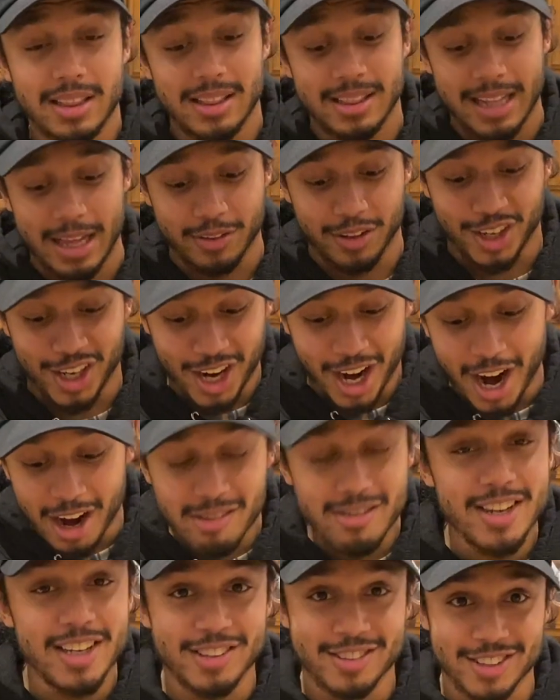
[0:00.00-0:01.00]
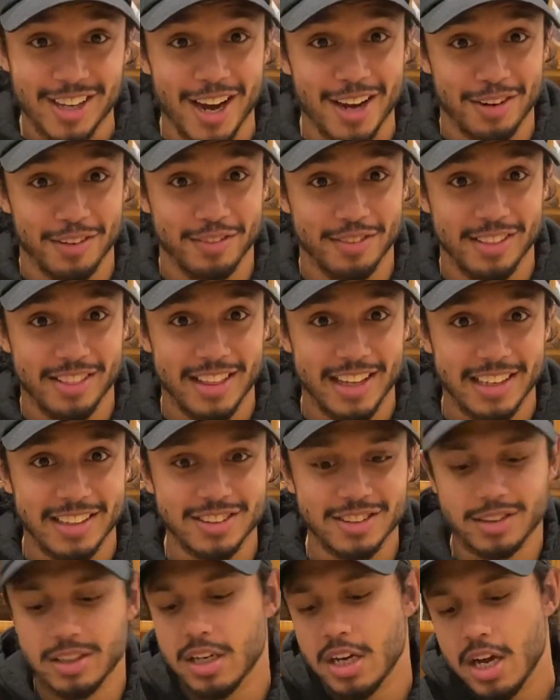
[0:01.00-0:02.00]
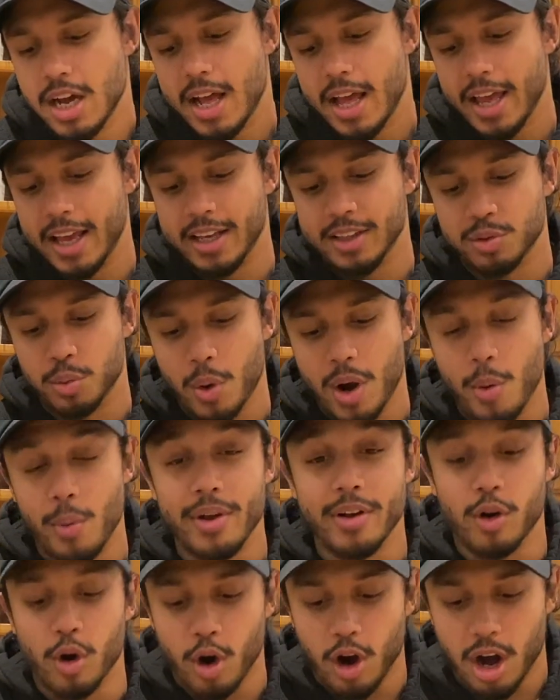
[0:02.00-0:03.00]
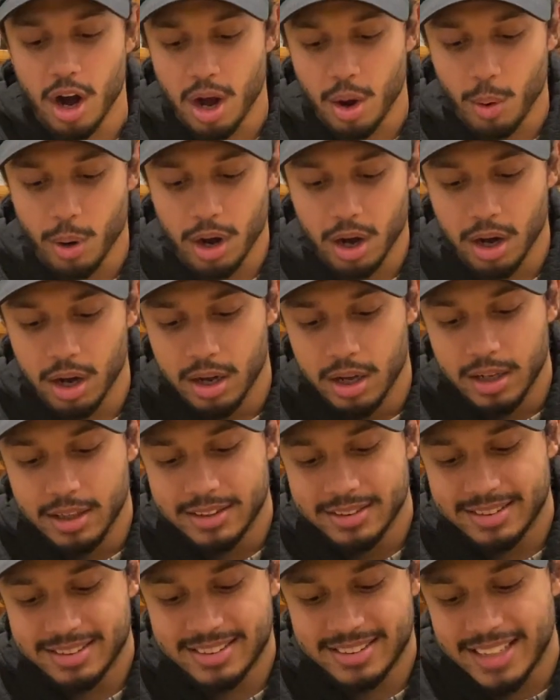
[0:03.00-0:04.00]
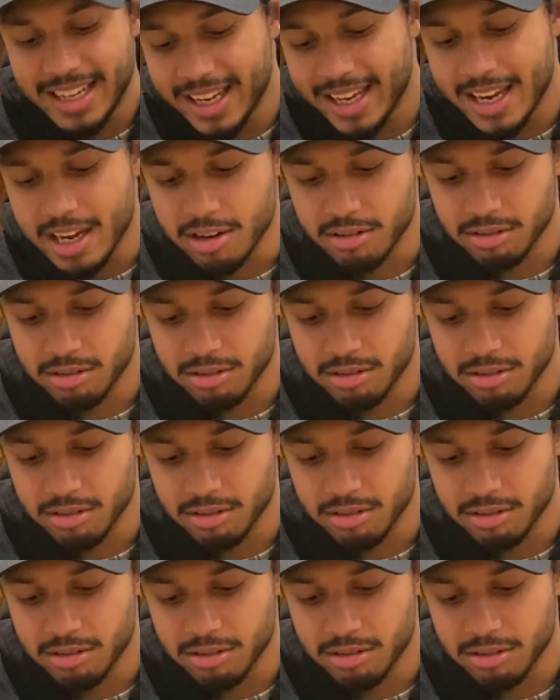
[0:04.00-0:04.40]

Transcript: Now the curry side of things is where we got our sticky